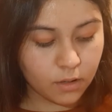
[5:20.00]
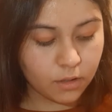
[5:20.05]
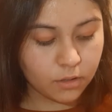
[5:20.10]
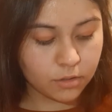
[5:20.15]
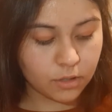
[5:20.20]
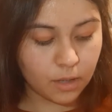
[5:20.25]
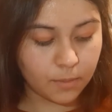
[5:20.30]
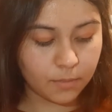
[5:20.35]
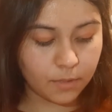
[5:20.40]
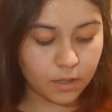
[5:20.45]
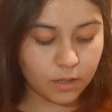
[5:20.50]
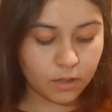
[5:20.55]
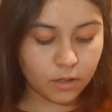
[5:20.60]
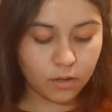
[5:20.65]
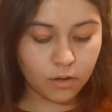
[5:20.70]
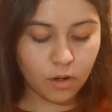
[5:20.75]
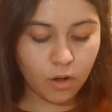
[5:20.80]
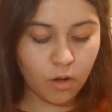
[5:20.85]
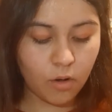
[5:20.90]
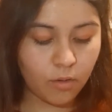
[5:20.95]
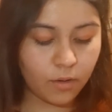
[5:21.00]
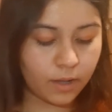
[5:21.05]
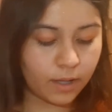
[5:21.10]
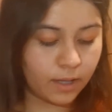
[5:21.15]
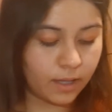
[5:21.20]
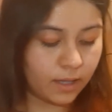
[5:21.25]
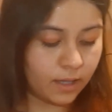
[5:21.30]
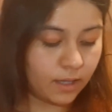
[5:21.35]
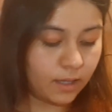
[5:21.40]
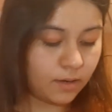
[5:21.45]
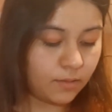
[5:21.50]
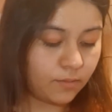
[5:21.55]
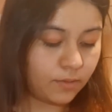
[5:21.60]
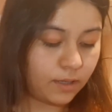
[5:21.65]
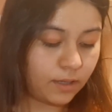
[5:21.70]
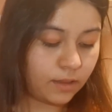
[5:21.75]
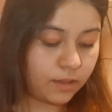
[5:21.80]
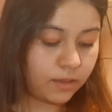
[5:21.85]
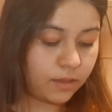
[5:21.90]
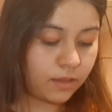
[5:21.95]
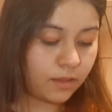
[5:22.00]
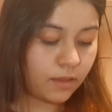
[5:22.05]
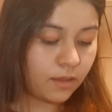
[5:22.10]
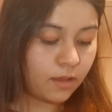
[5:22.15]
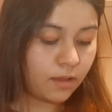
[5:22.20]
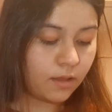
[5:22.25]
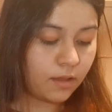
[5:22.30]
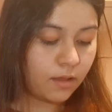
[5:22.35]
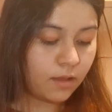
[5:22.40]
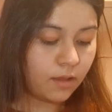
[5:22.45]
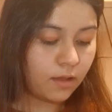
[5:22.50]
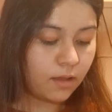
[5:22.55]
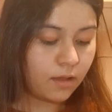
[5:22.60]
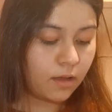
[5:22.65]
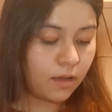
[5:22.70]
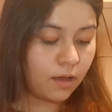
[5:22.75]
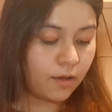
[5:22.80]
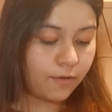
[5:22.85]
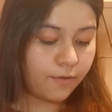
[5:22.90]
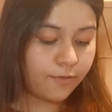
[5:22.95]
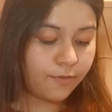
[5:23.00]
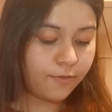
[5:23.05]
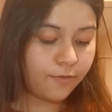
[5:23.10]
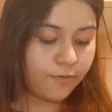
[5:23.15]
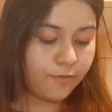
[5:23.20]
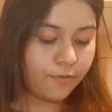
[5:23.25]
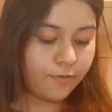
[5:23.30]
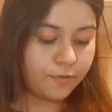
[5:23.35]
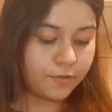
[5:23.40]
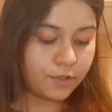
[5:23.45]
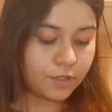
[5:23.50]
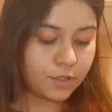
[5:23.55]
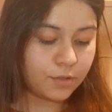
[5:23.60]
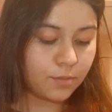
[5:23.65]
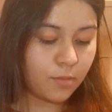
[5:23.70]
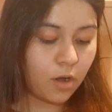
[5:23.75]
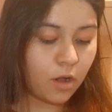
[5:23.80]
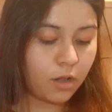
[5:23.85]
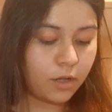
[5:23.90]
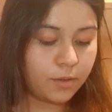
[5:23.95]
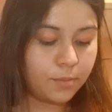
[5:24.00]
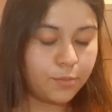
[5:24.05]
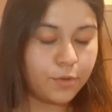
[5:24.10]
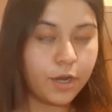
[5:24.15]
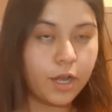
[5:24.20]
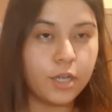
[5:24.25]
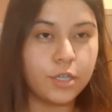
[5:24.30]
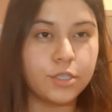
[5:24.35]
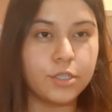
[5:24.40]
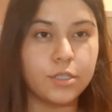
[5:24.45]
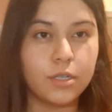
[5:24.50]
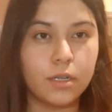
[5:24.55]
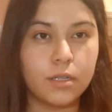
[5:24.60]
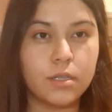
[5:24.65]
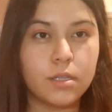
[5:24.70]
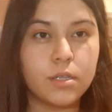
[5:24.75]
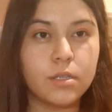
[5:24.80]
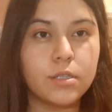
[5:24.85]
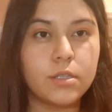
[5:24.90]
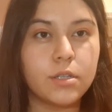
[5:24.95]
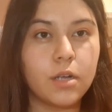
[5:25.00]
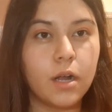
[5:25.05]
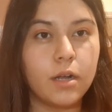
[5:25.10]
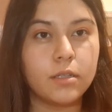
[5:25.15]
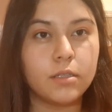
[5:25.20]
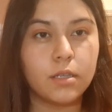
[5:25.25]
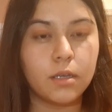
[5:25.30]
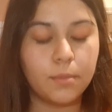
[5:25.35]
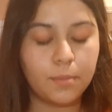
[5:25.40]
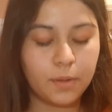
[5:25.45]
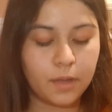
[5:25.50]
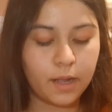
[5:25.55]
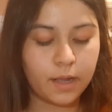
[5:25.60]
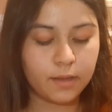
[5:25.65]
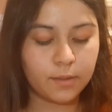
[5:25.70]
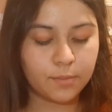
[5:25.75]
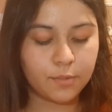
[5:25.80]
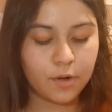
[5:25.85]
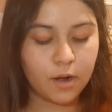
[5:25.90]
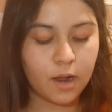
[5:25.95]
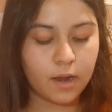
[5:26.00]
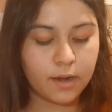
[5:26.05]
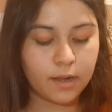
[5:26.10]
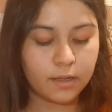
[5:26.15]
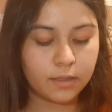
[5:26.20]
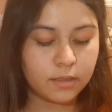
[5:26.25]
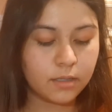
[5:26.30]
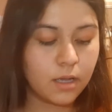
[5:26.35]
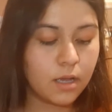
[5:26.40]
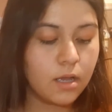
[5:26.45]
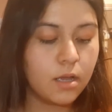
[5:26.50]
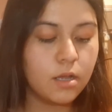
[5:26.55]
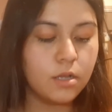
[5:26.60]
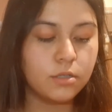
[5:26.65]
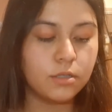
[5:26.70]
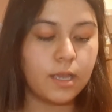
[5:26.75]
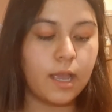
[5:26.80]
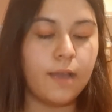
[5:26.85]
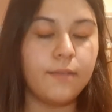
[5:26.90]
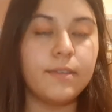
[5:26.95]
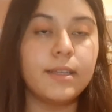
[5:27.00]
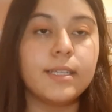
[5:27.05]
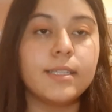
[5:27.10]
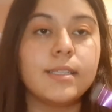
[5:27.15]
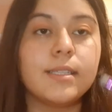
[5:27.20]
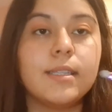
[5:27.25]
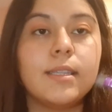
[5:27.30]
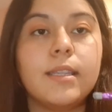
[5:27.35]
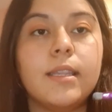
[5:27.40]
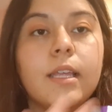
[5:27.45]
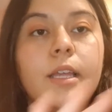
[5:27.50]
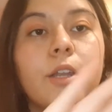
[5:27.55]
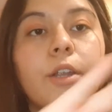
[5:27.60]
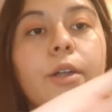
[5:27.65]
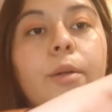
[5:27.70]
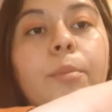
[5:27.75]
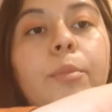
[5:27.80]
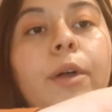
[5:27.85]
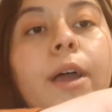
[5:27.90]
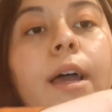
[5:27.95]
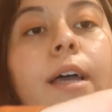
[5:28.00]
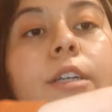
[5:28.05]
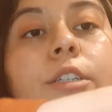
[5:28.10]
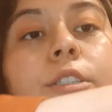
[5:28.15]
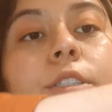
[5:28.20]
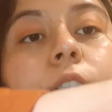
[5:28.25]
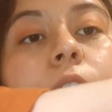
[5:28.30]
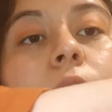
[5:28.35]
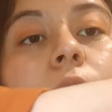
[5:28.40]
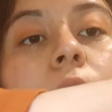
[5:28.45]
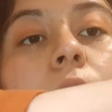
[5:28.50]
So I'm gonna go in with a smaller brush just to start to apply the product. So I have this thinner brush,